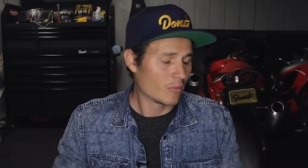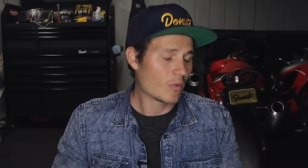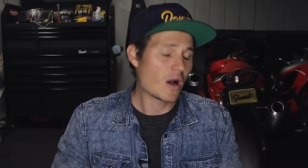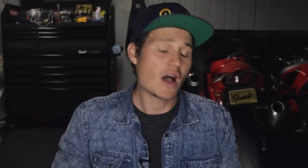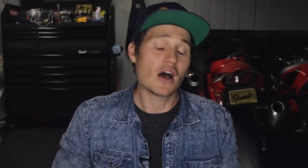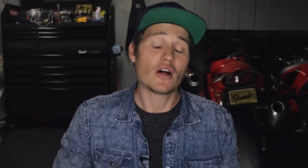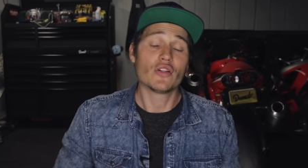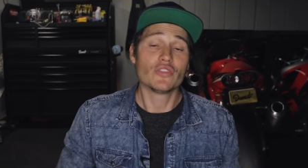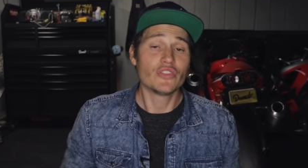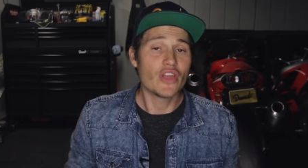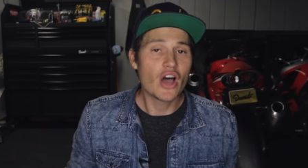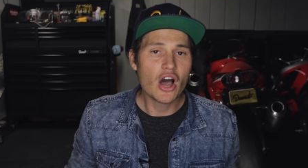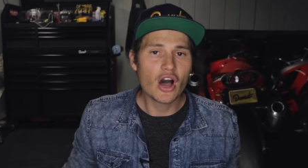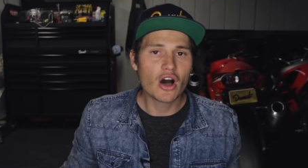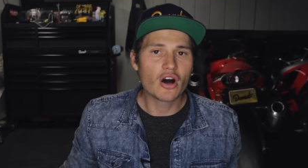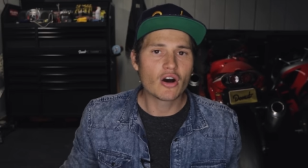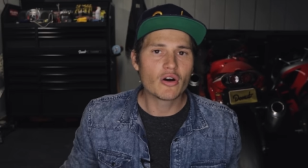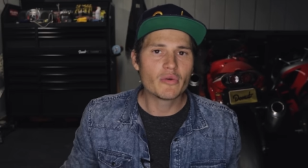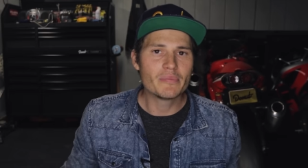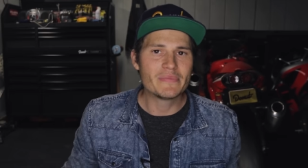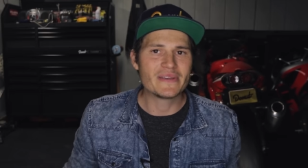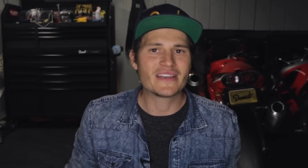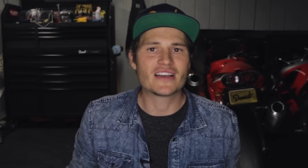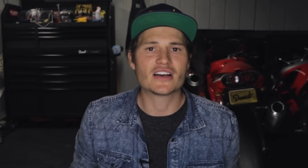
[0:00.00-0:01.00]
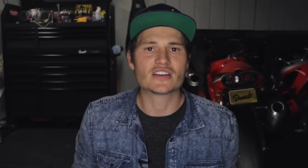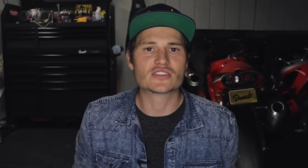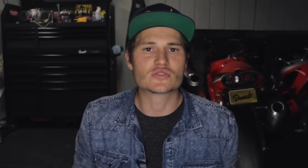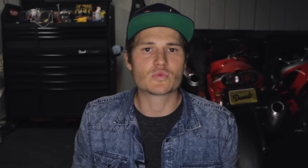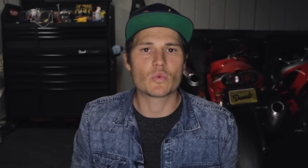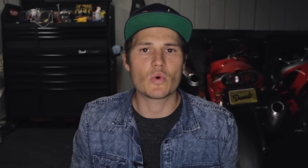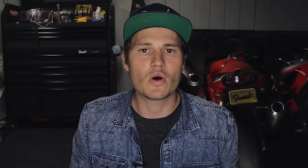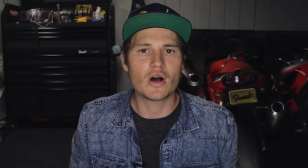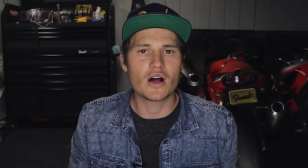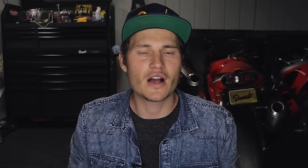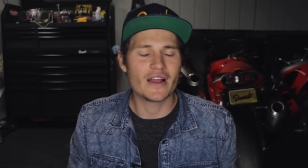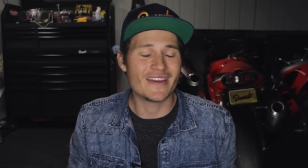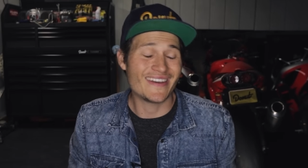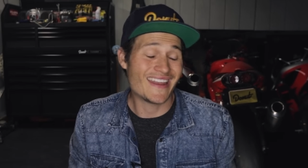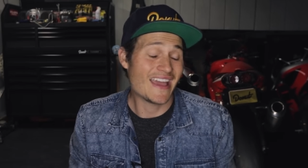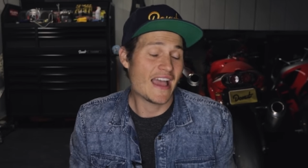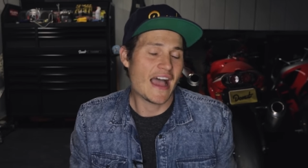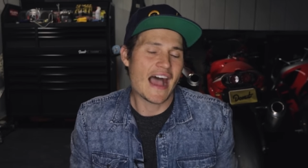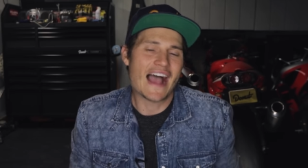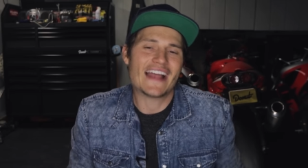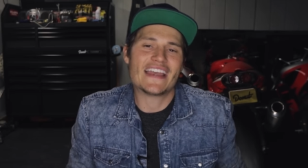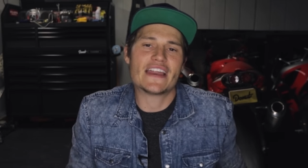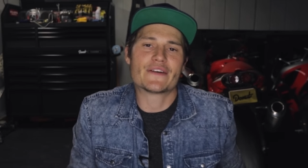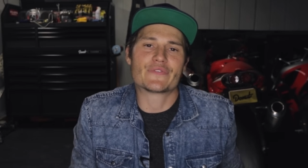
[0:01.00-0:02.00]
Well, no, because one,
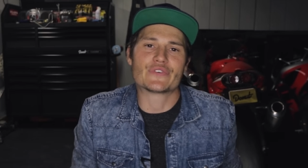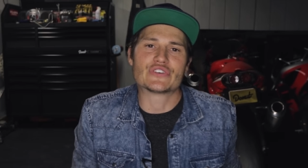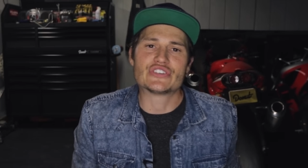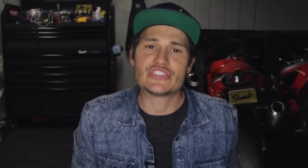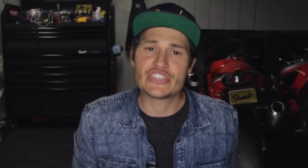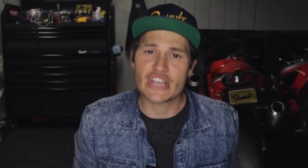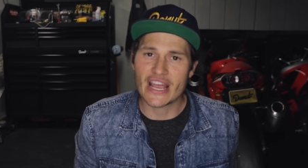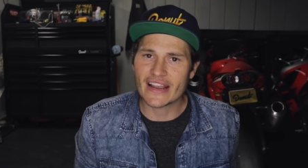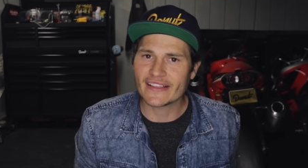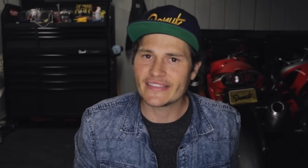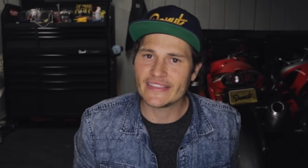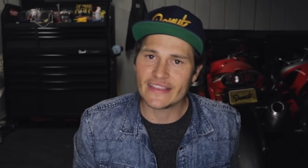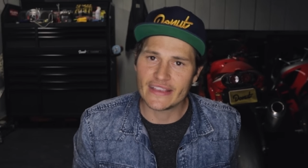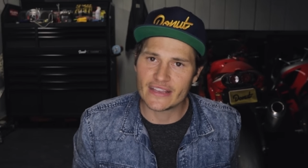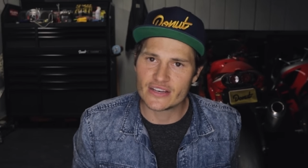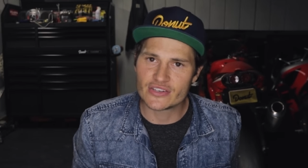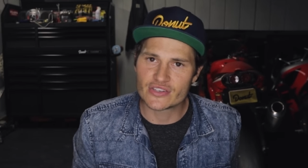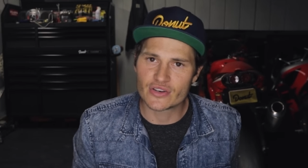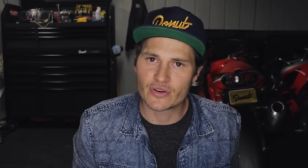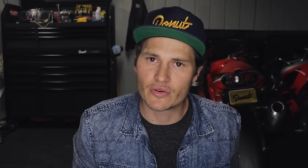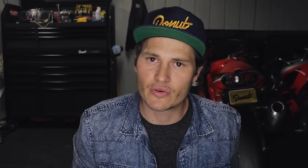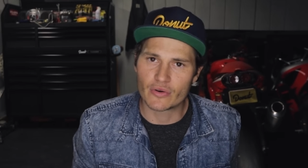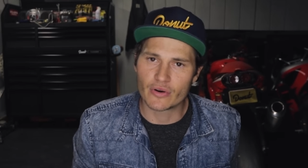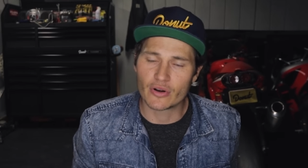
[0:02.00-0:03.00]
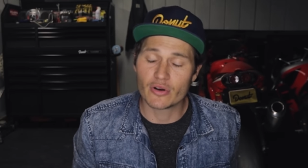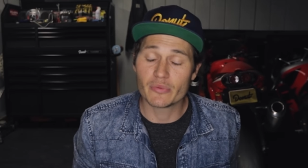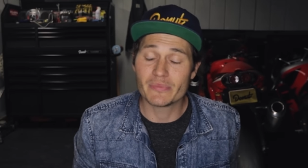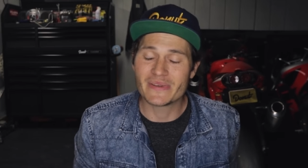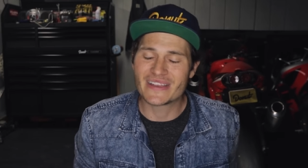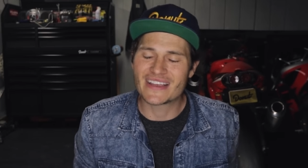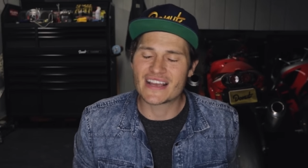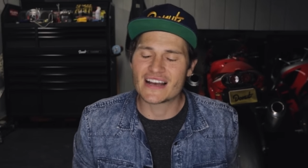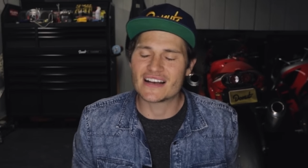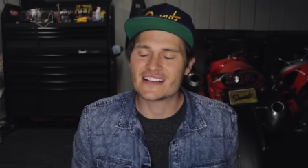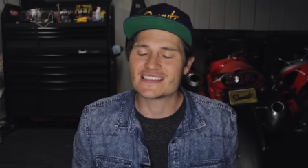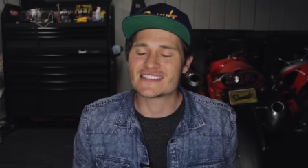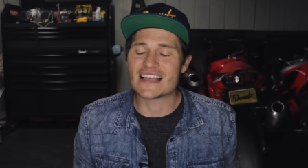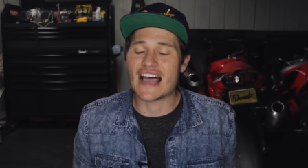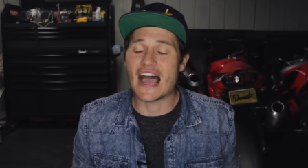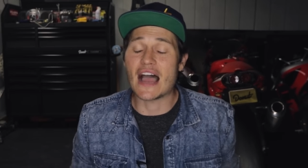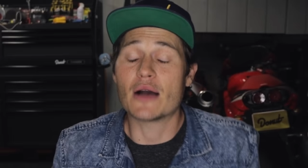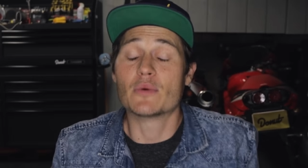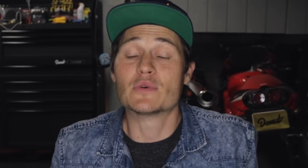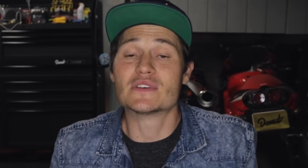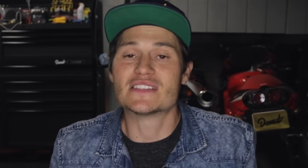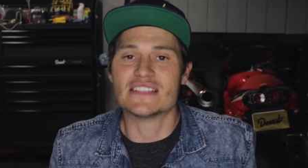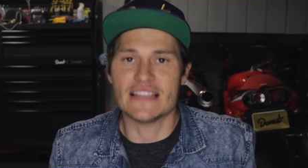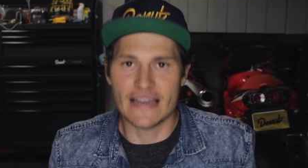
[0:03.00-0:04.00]
I never checked the engine oil because
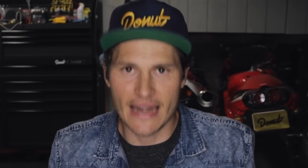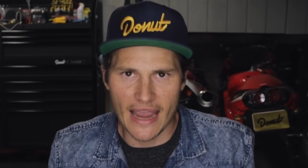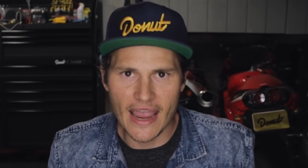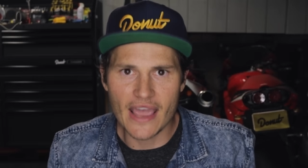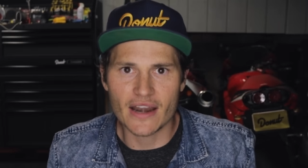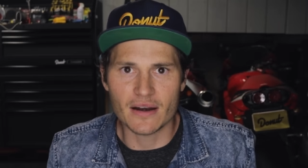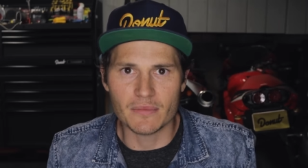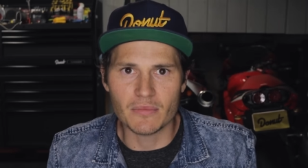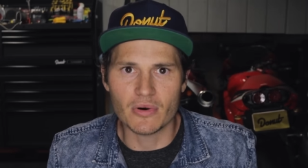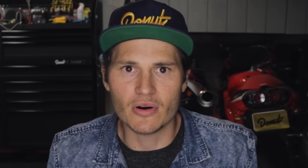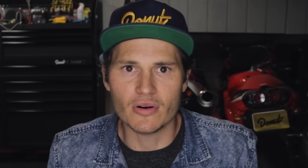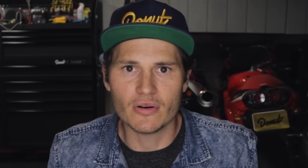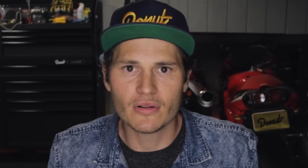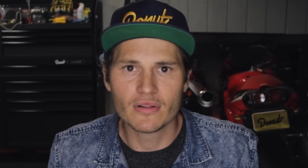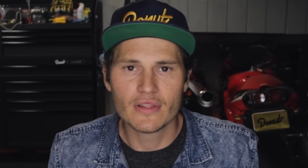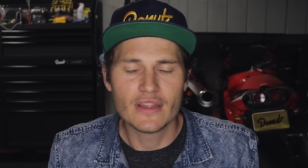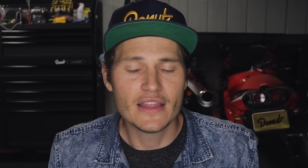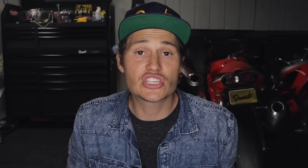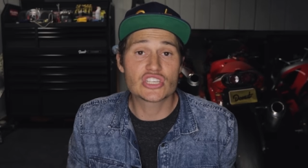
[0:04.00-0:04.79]
I was an animal.